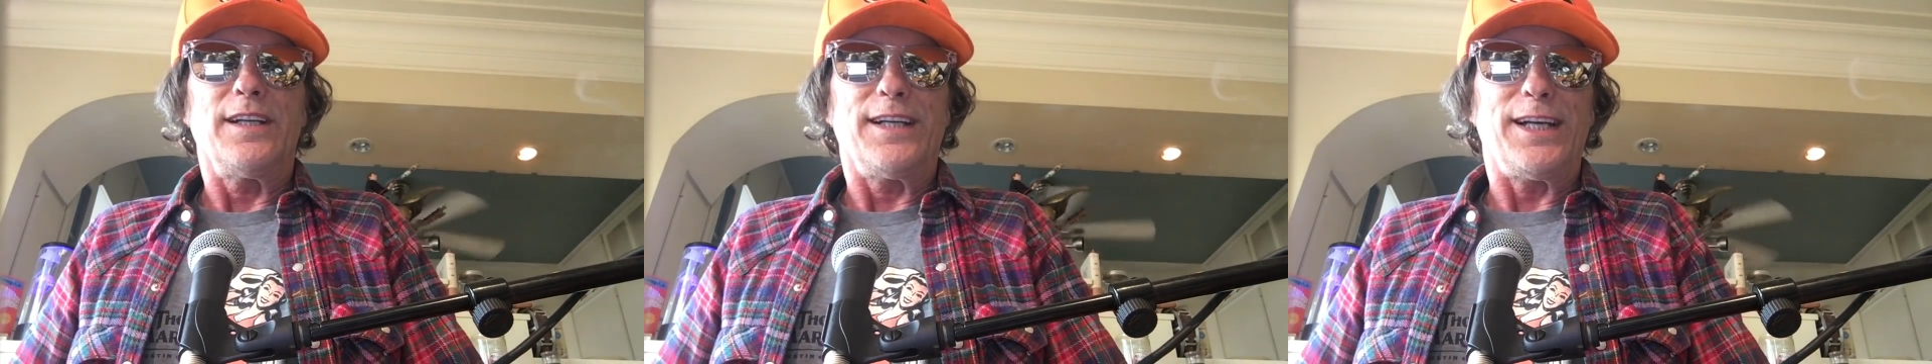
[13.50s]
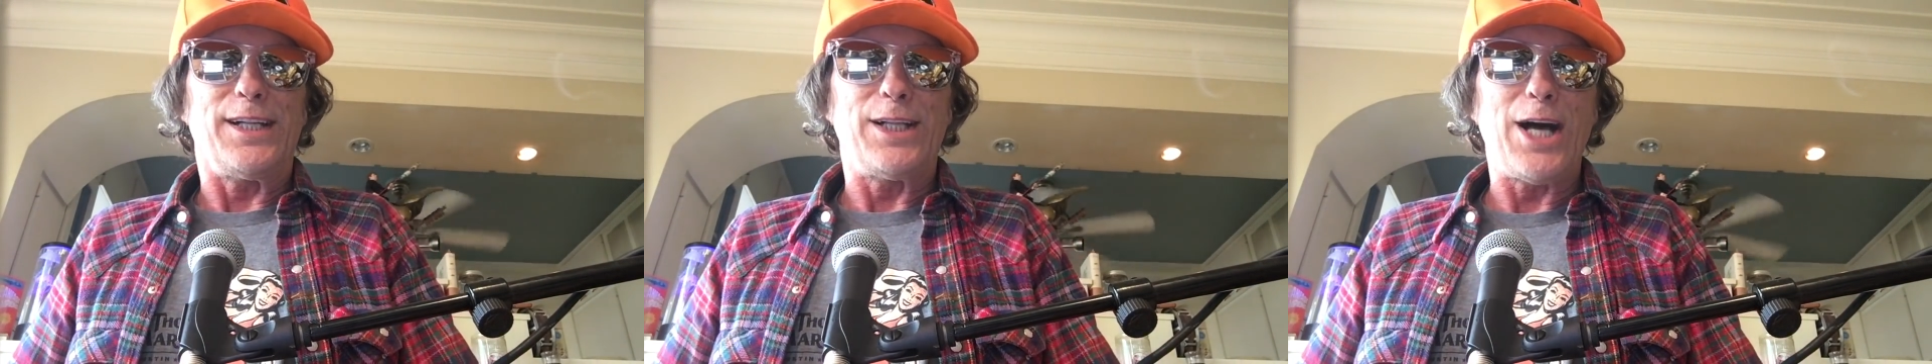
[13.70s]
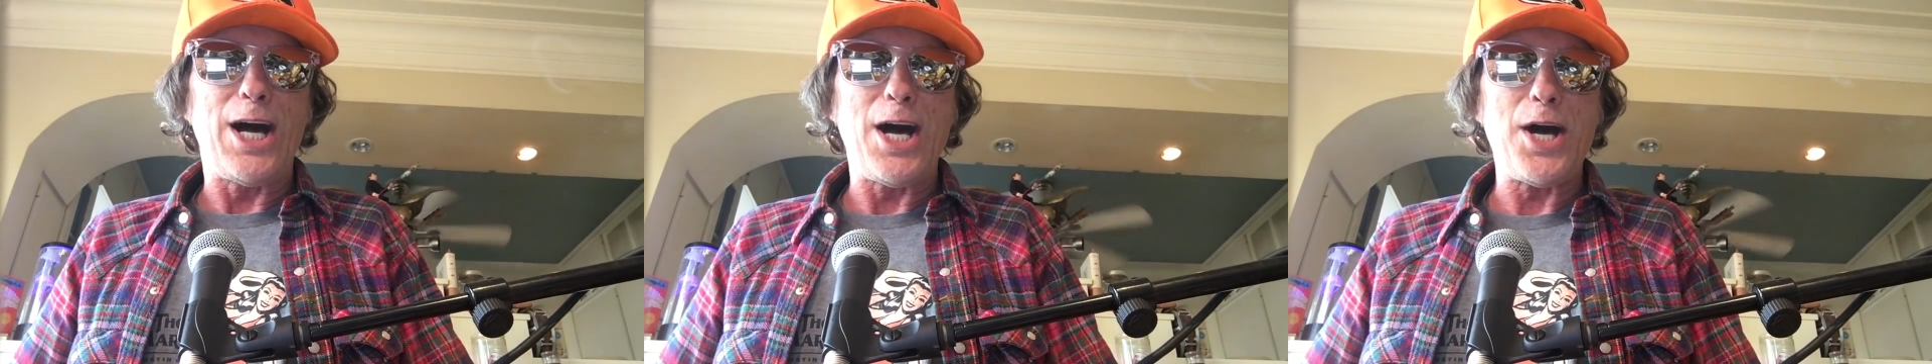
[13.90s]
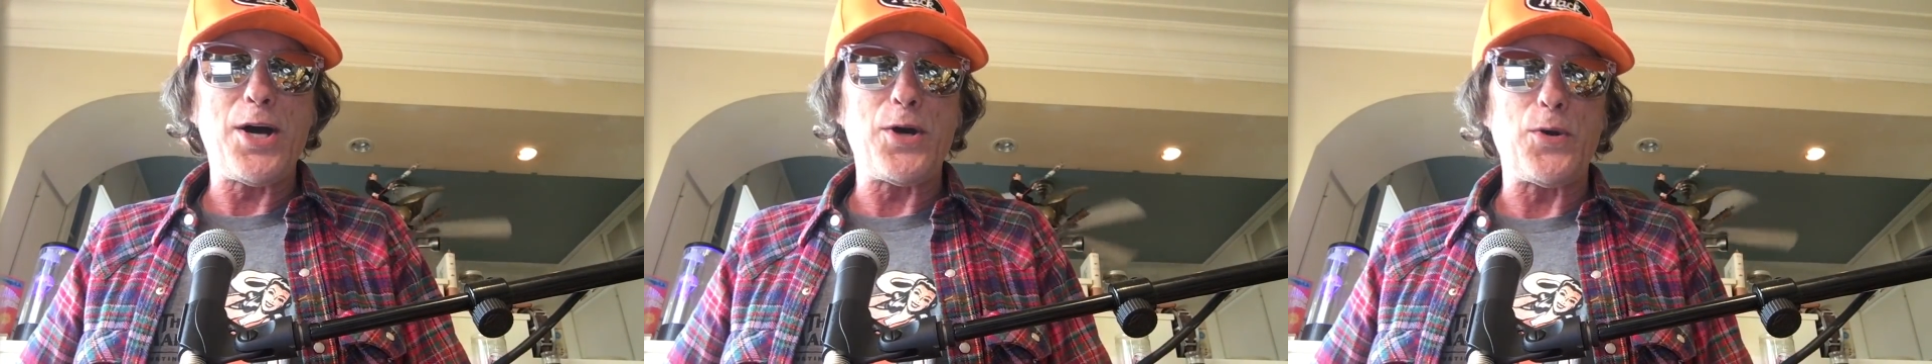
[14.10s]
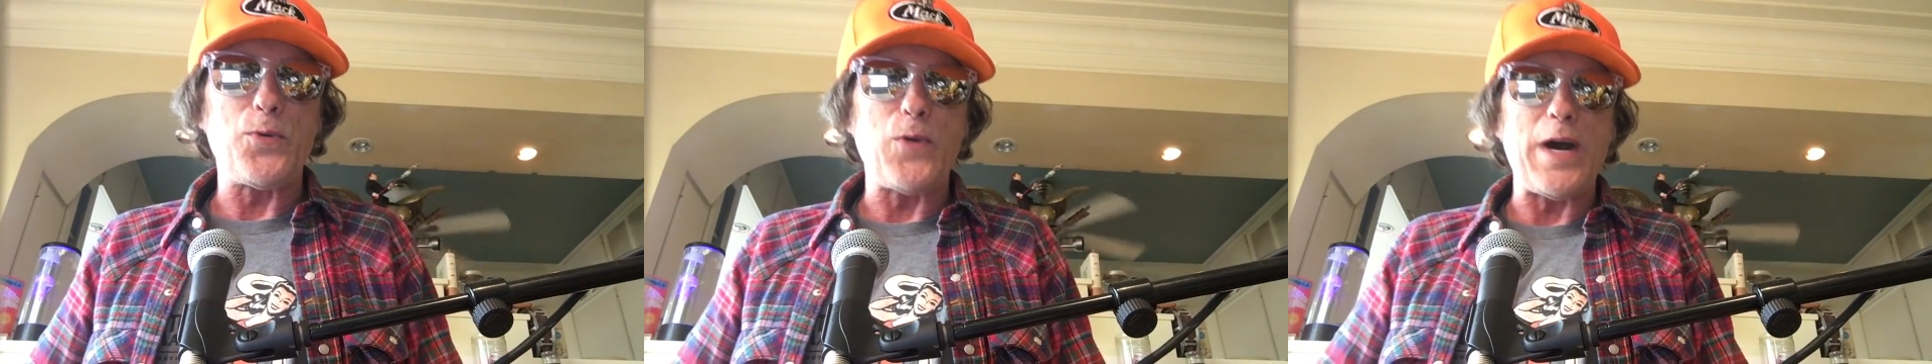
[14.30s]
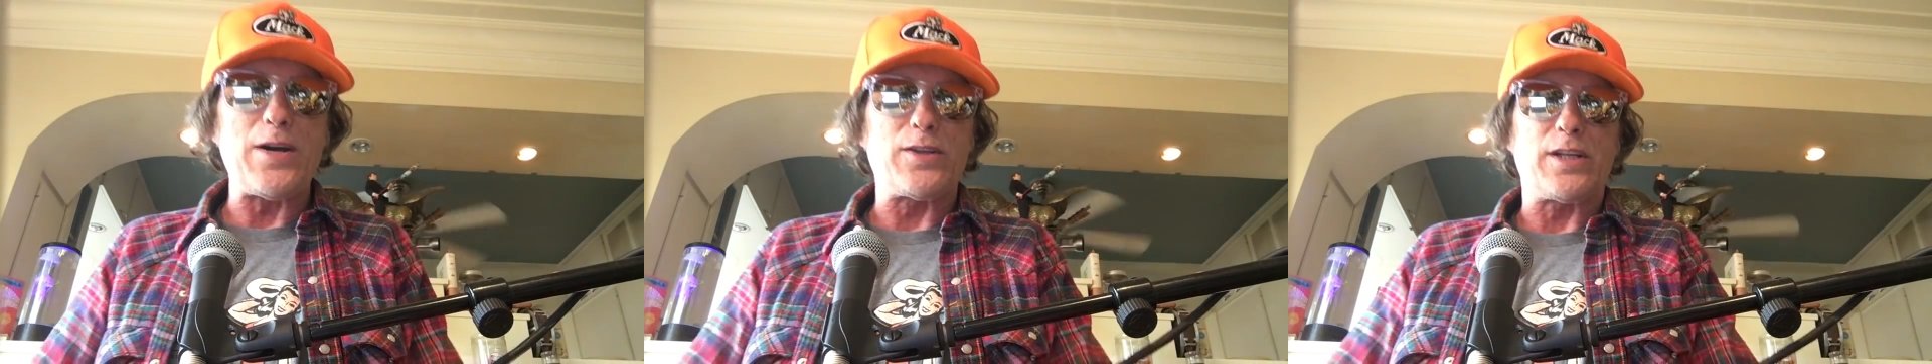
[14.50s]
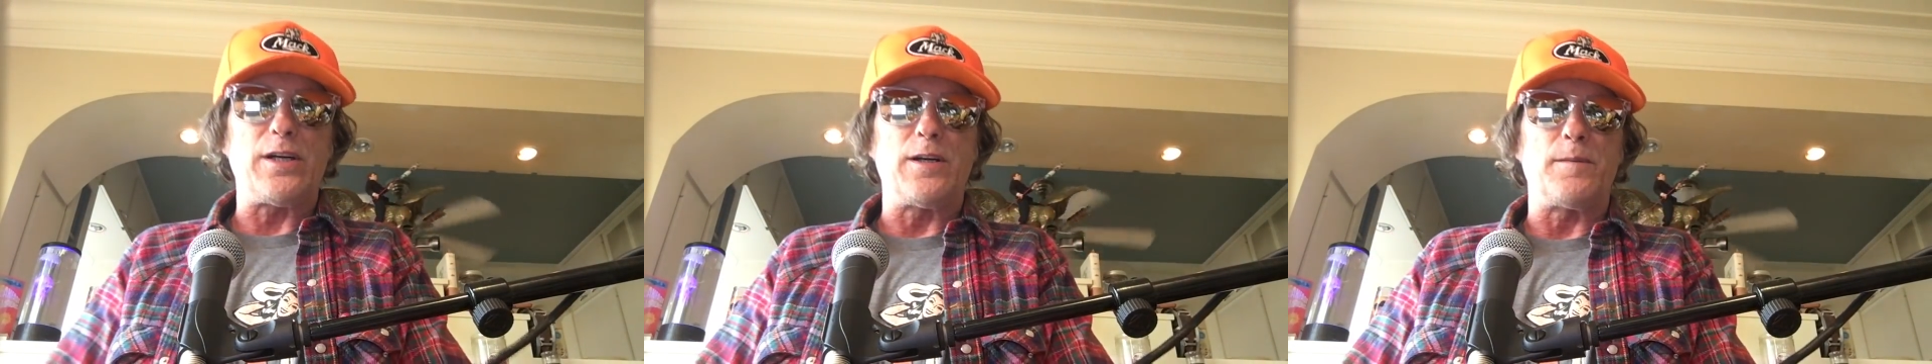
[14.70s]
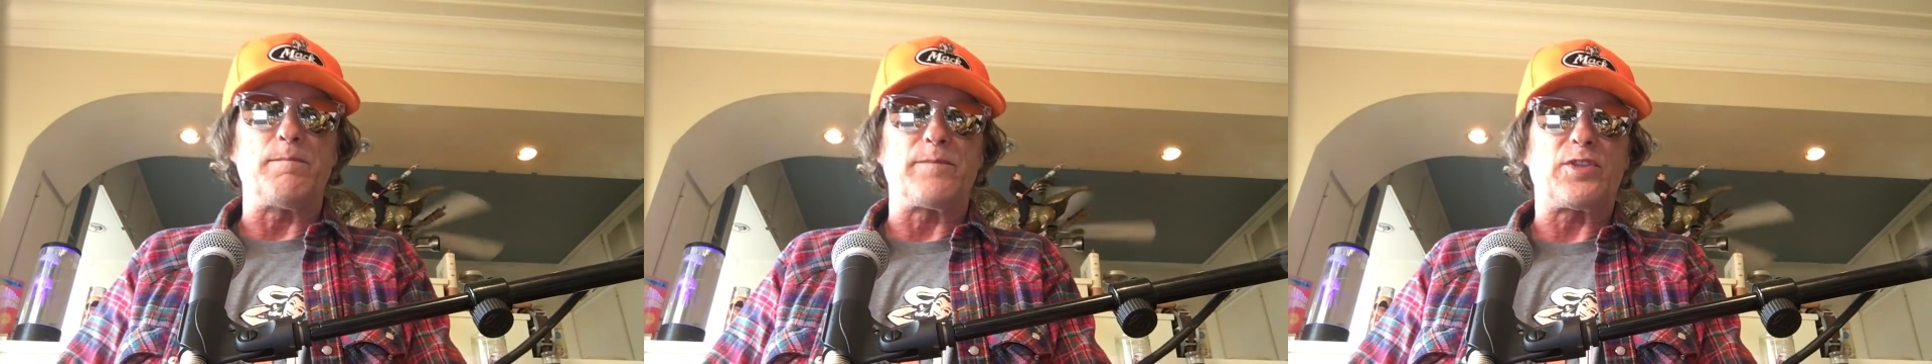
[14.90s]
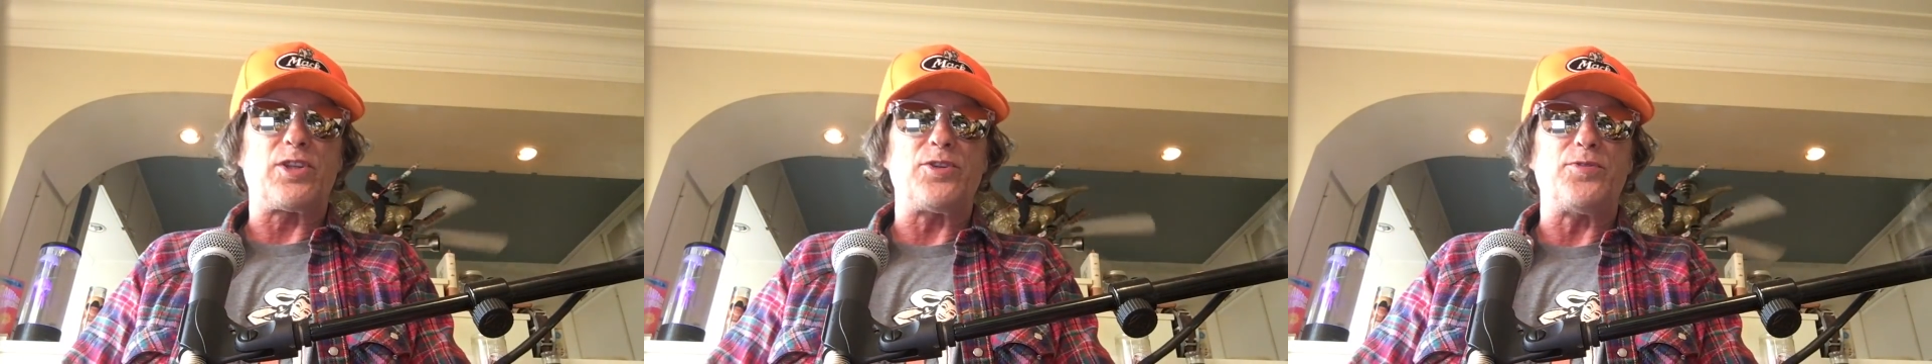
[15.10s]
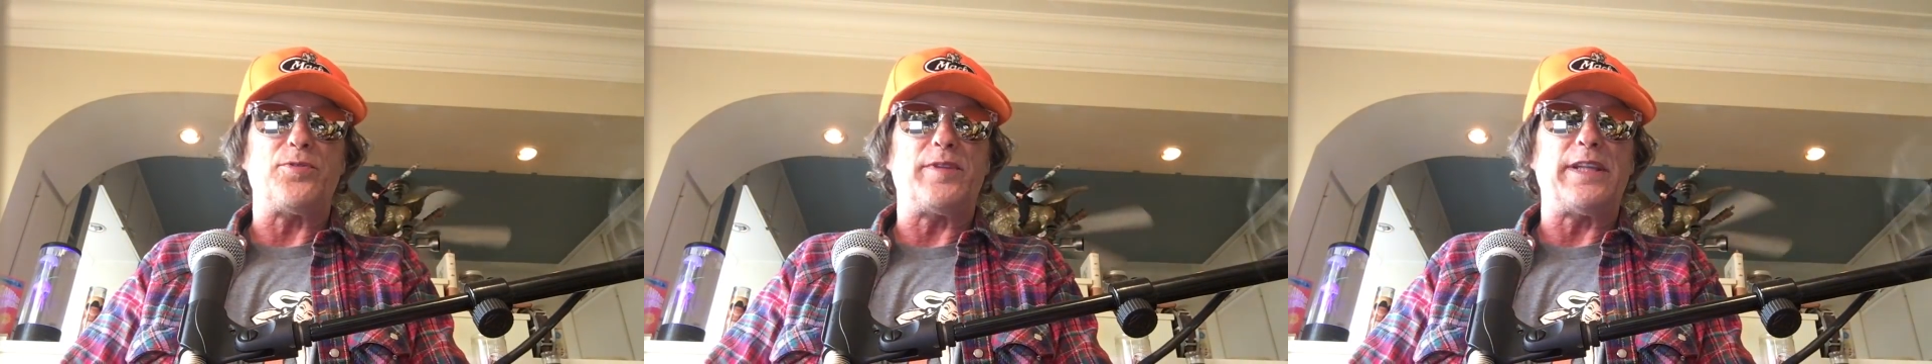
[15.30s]
Hello! Welcome
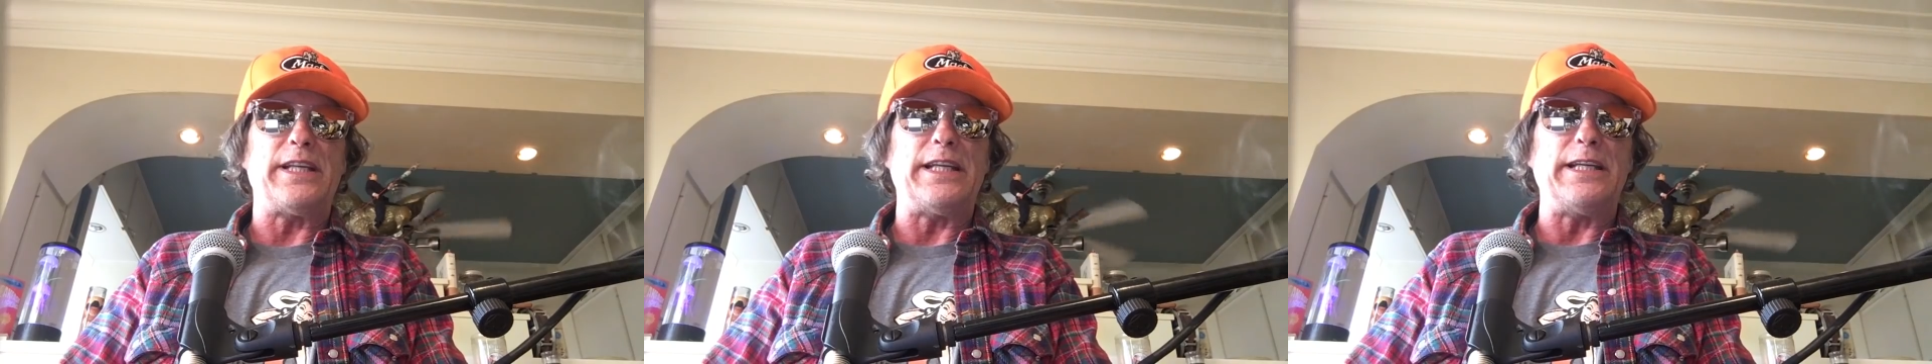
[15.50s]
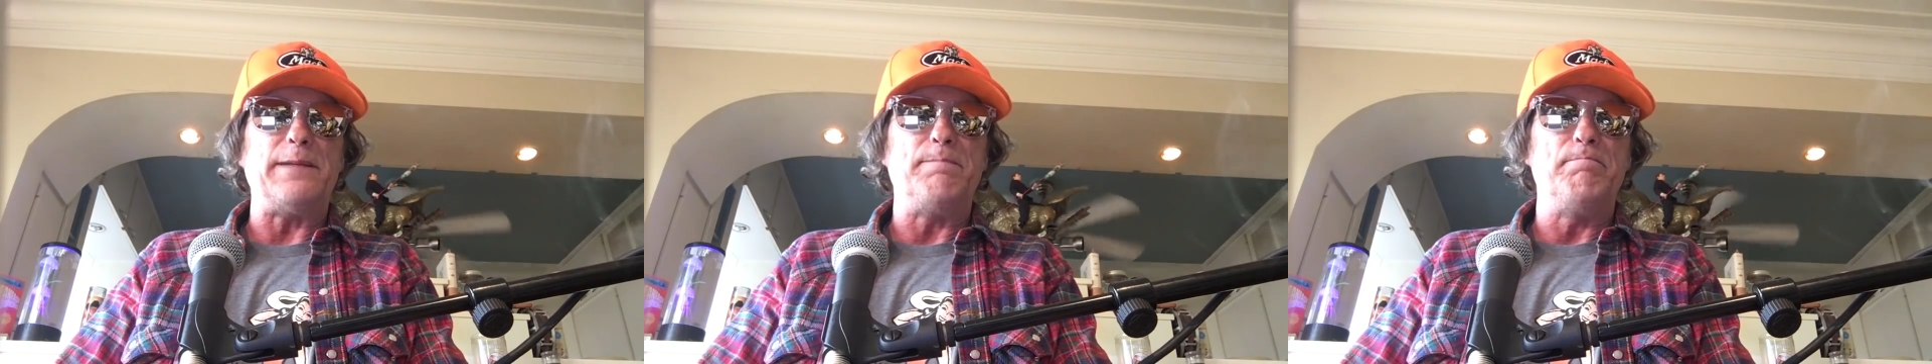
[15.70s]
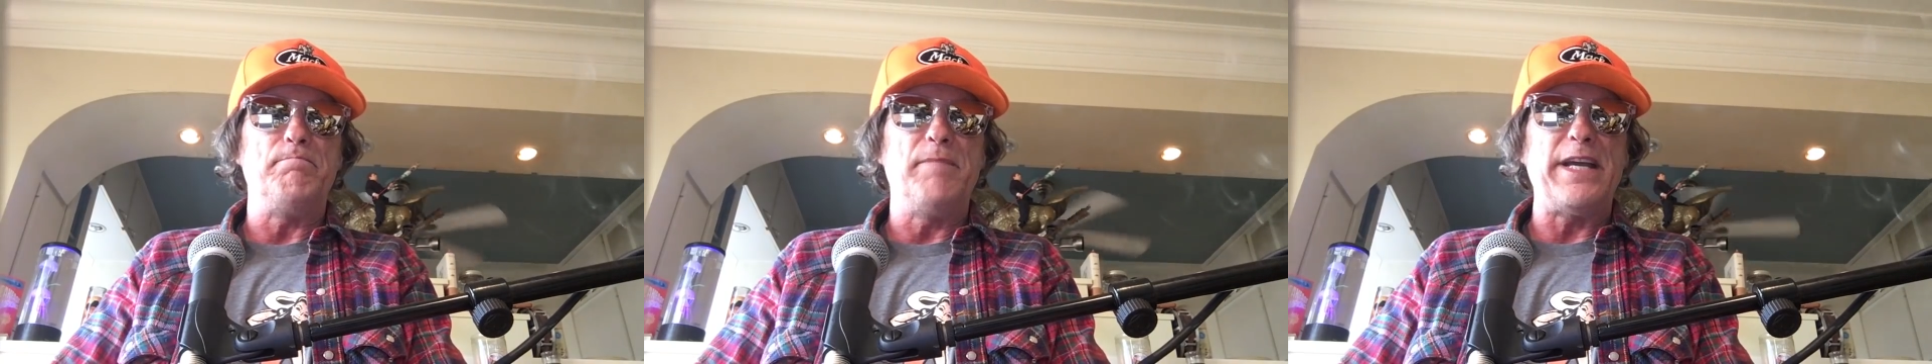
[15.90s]
to the